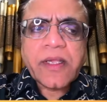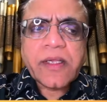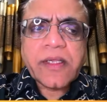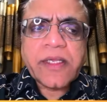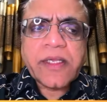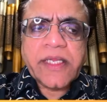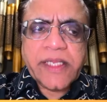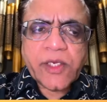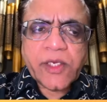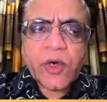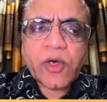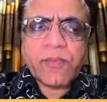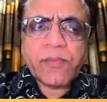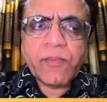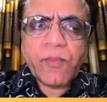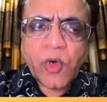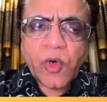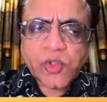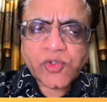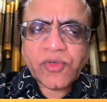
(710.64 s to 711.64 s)
he wrote
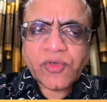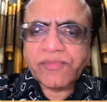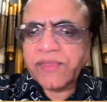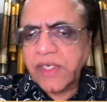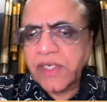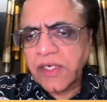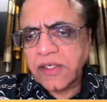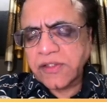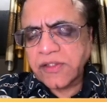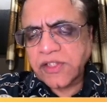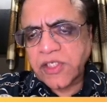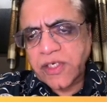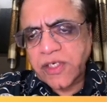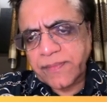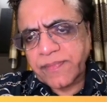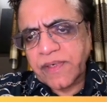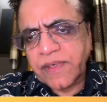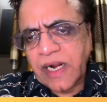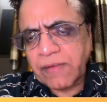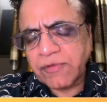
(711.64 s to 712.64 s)
most of the
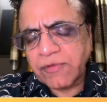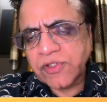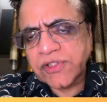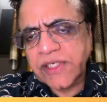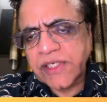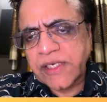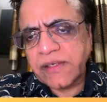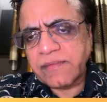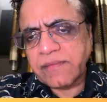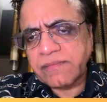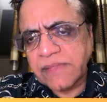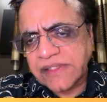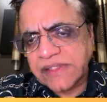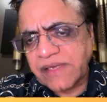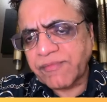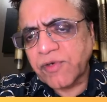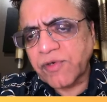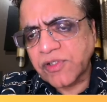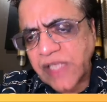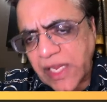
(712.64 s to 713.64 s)
script, I would say.
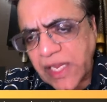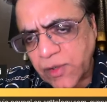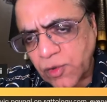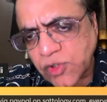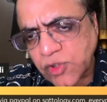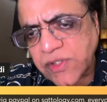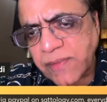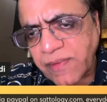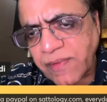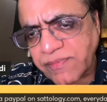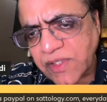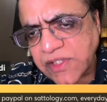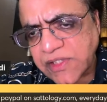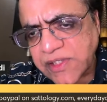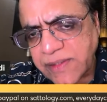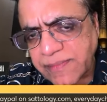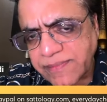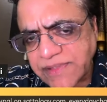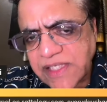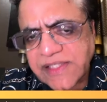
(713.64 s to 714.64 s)
Of course, I wrote some of the
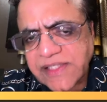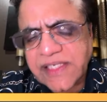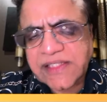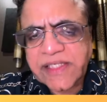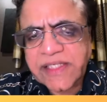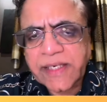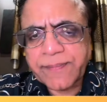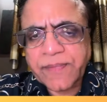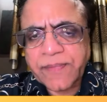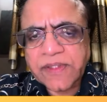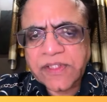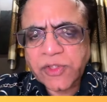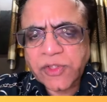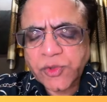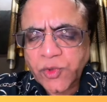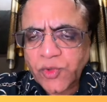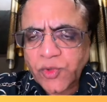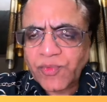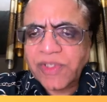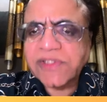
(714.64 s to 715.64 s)
script. Just example, the
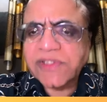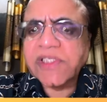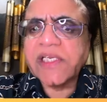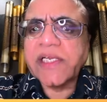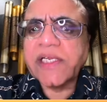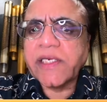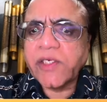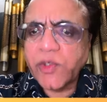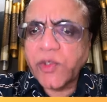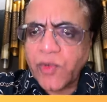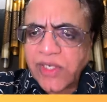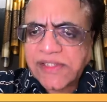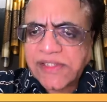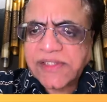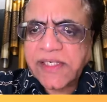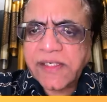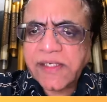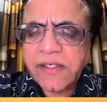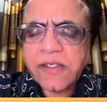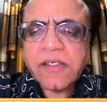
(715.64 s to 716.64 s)
shoot was done in
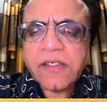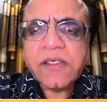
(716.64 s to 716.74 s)
USA.